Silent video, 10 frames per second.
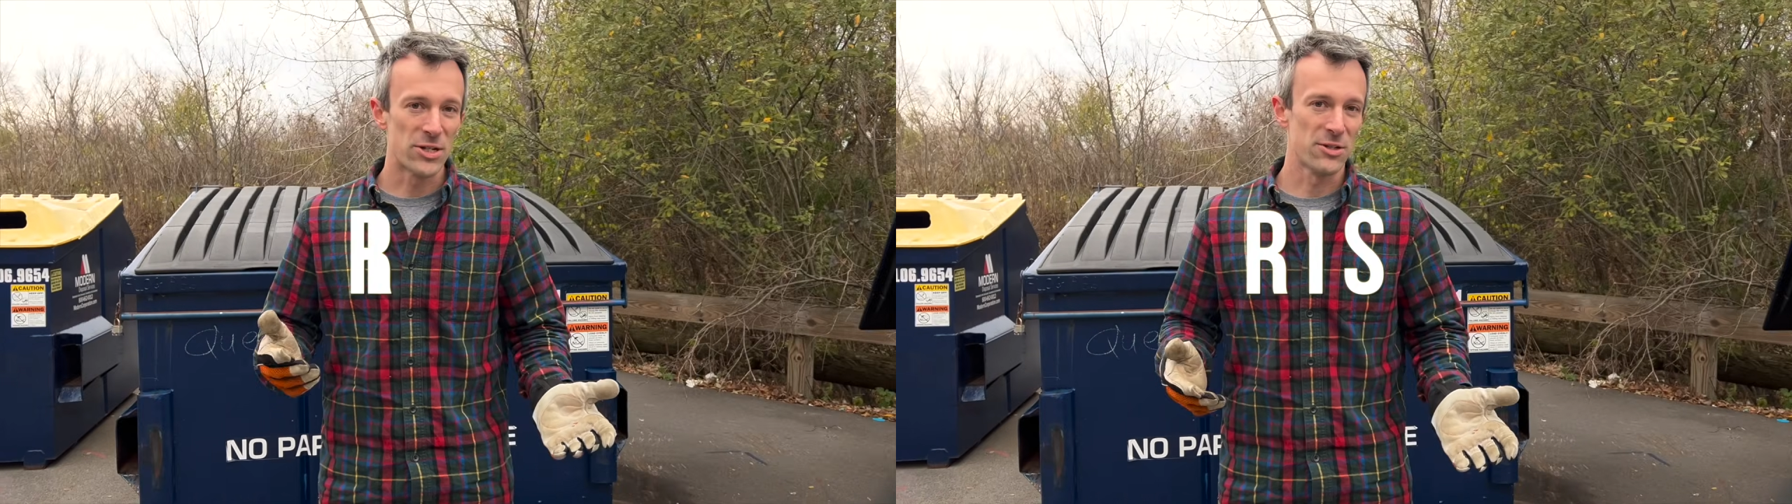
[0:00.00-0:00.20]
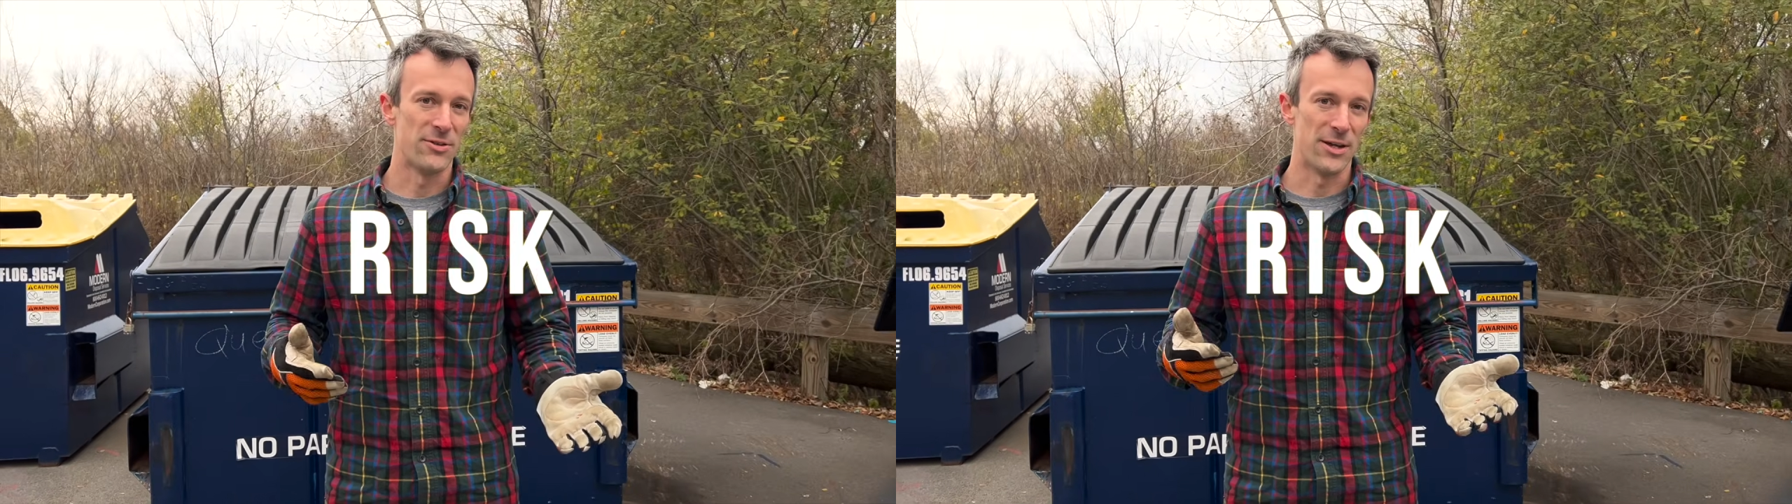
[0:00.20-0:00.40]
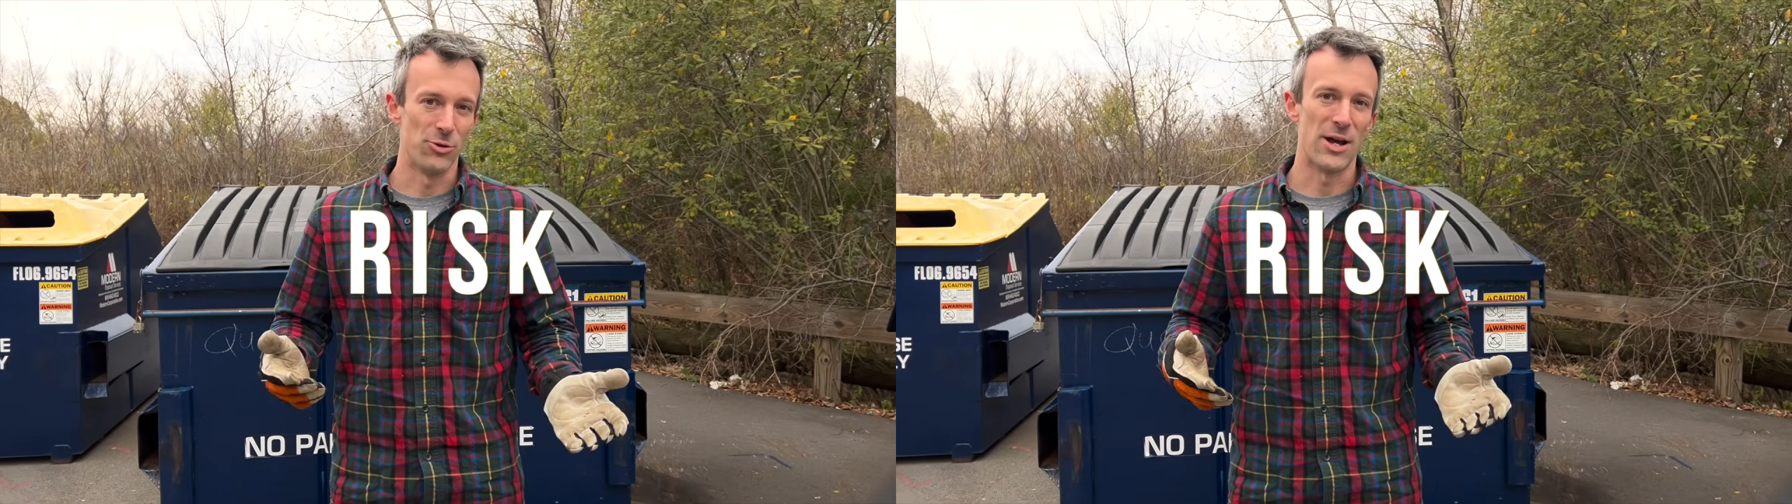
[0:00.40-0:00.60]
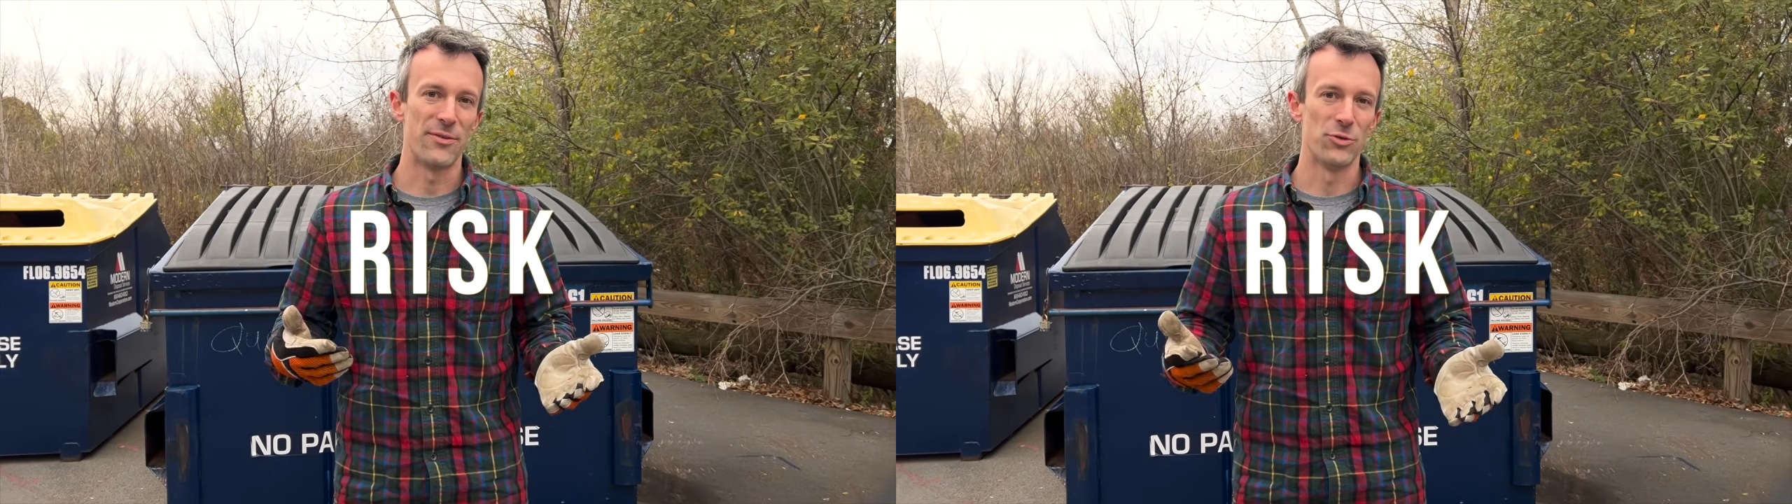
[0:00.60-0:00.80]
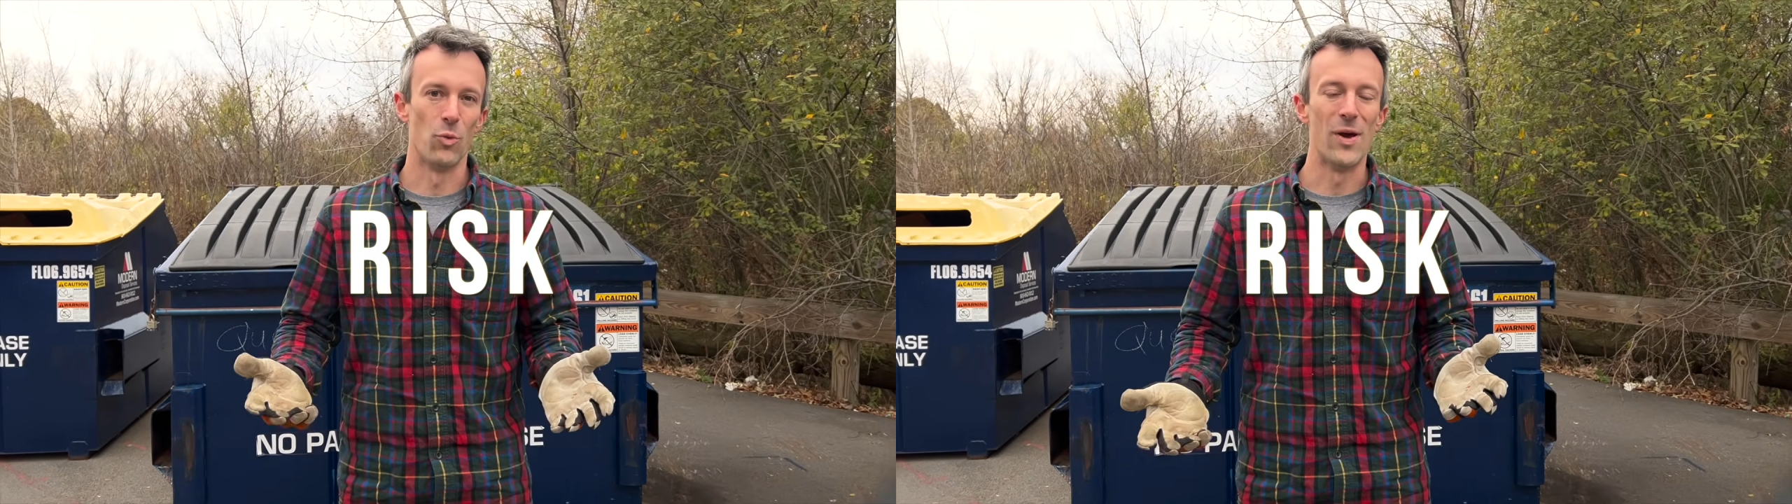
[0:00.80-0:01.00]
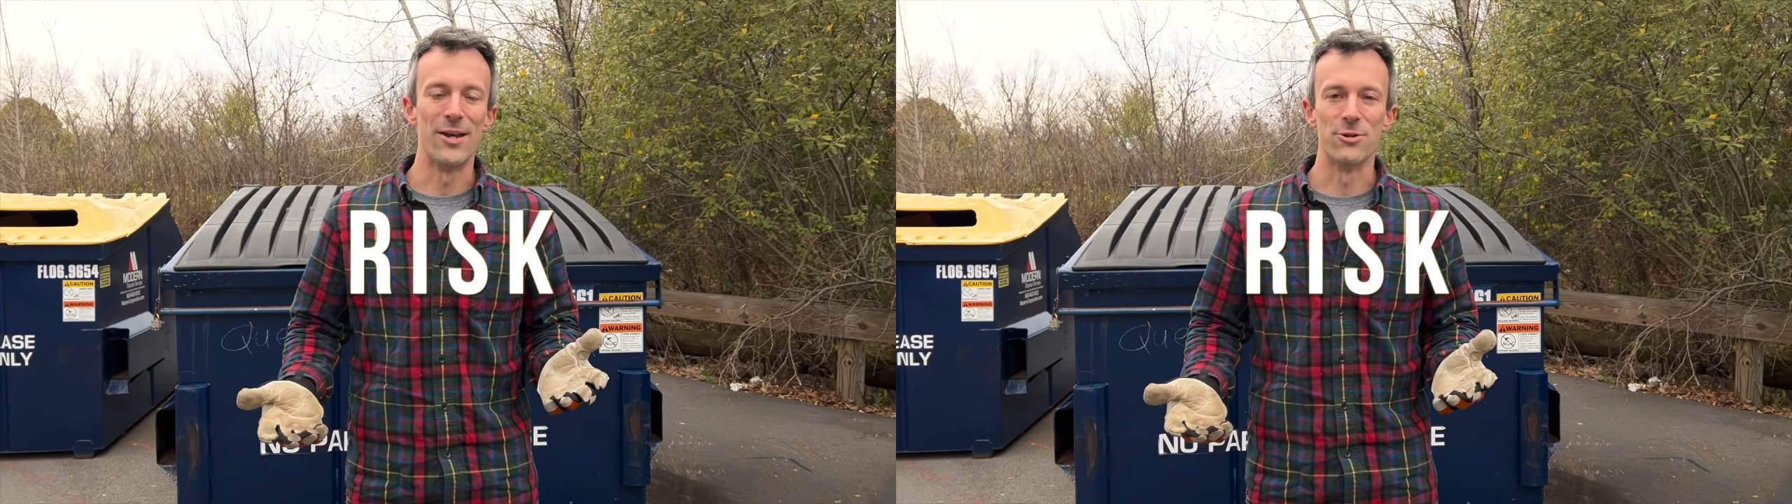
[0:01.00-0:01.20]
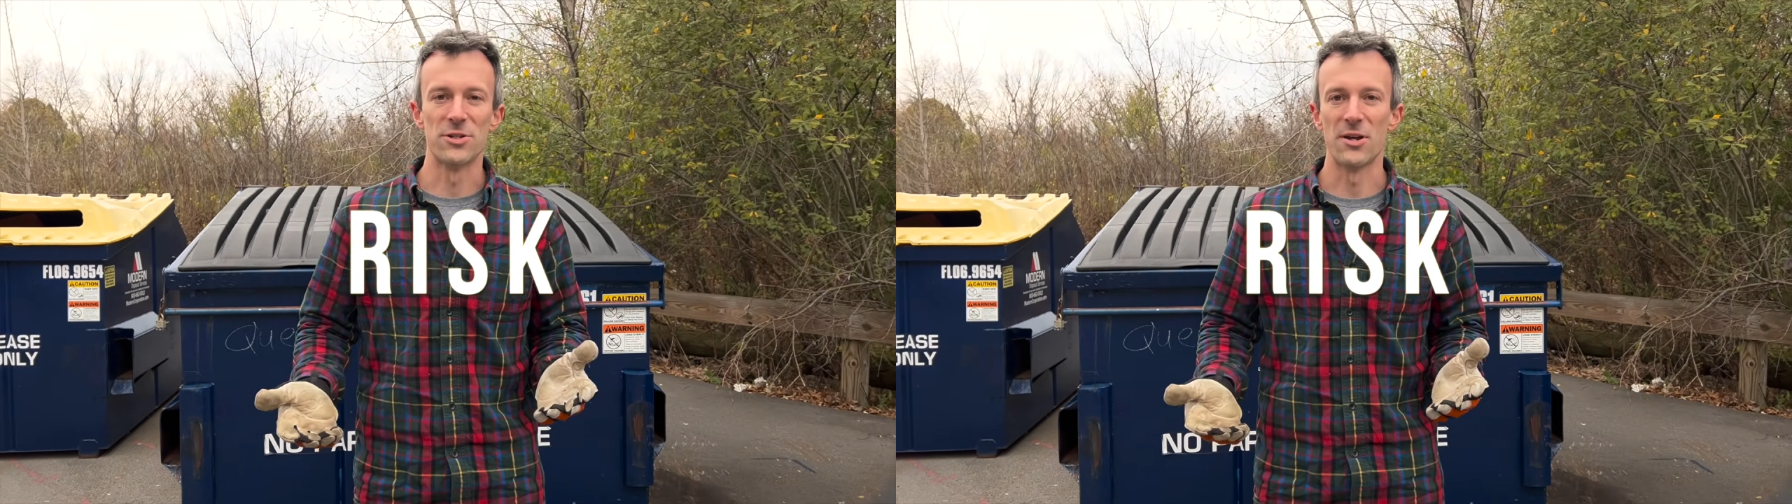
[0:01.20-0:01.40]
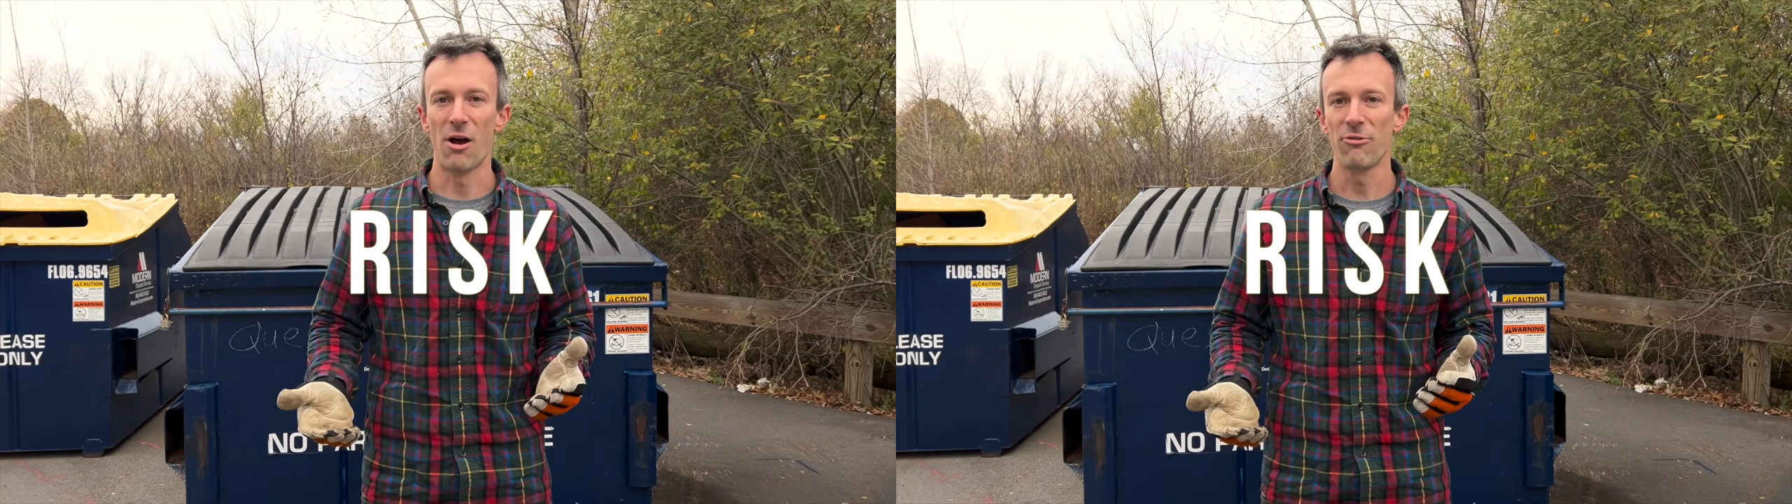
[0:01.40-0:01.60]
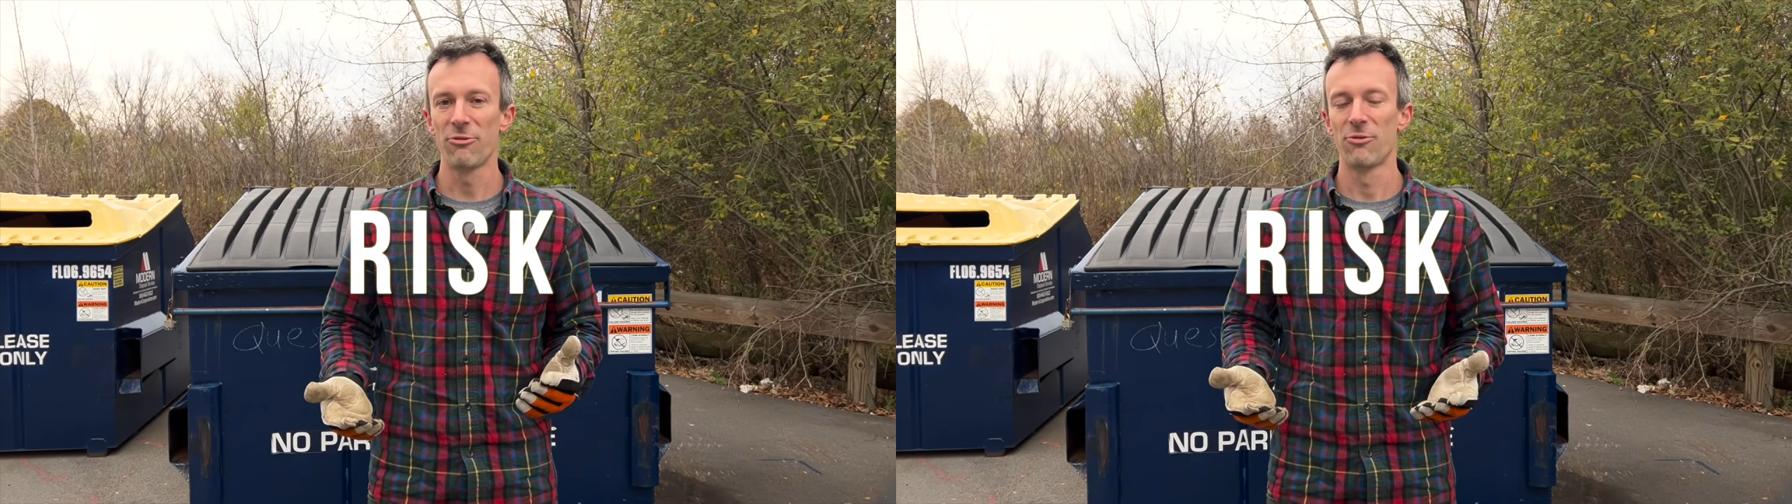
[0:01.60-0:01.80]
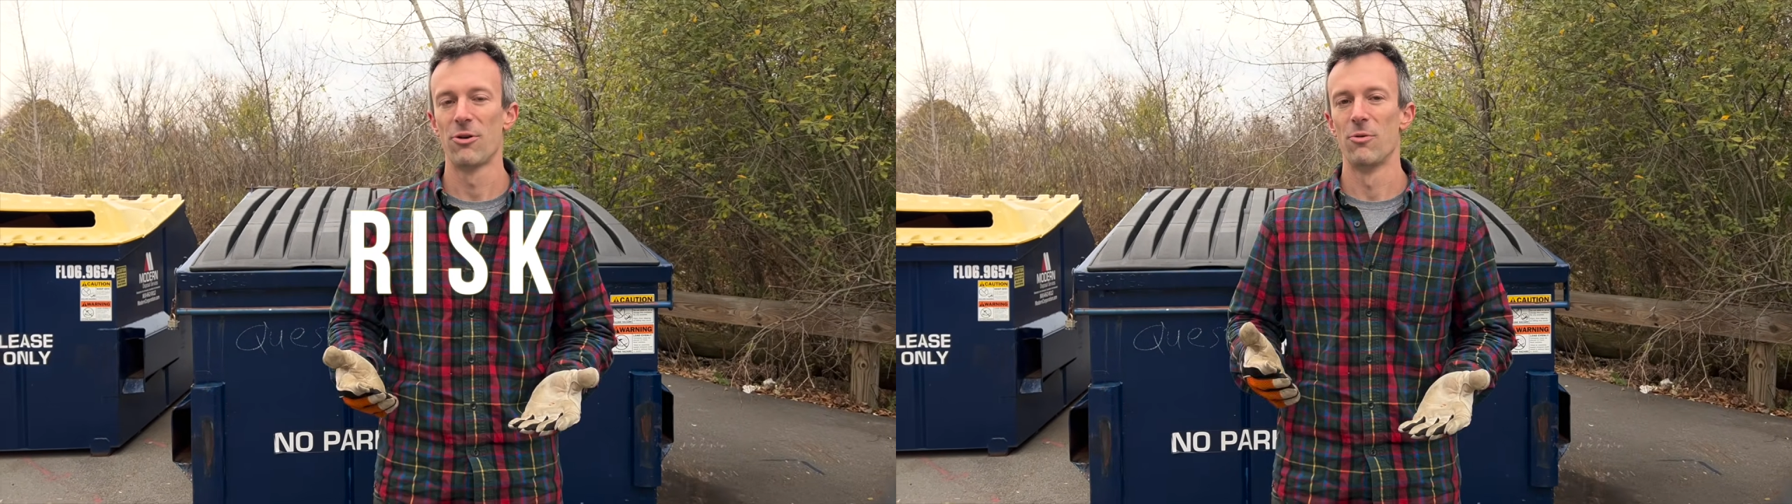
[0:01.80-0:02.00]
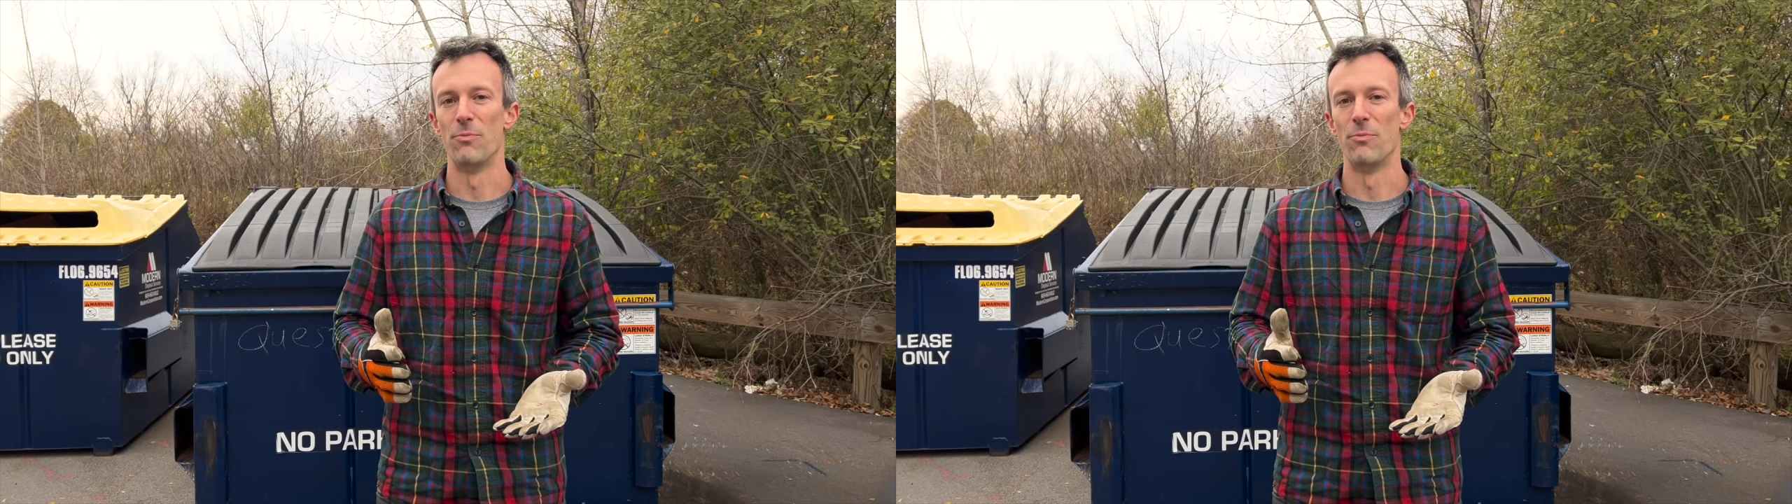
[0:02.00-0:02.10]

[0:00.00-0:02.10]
that you'll have to weigh yourself,